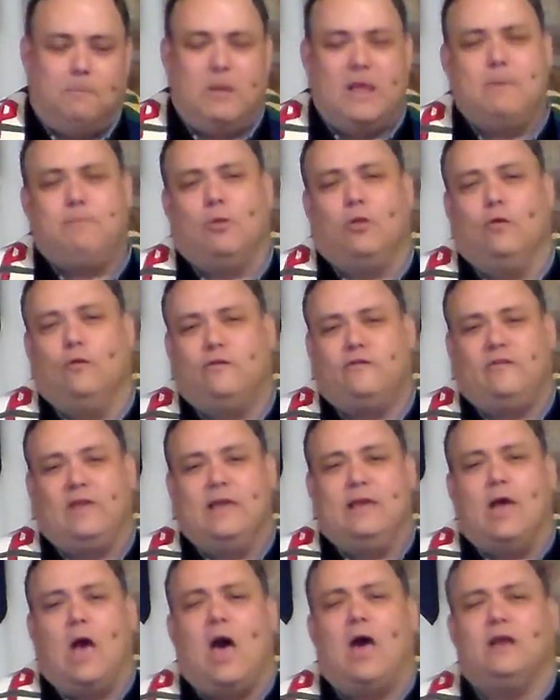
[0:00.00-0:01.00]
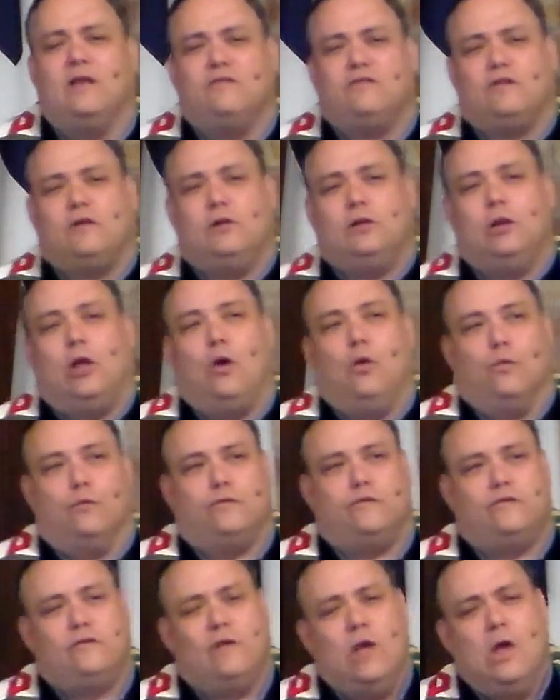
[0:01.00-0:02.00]
The people who see God as
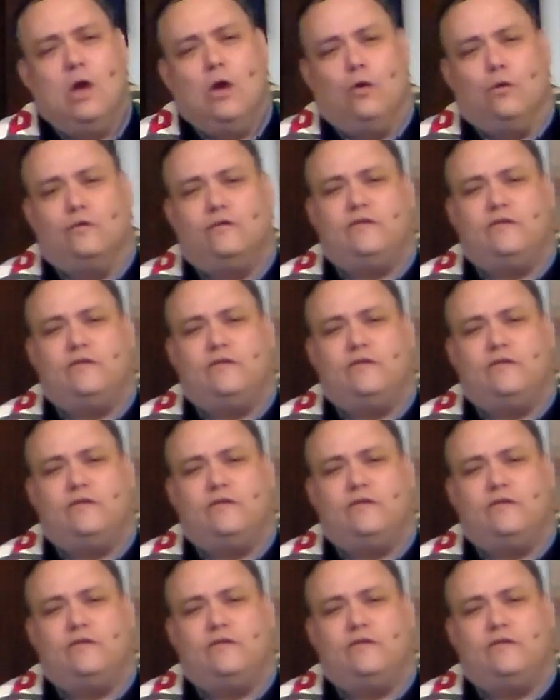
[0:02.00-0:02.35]
close,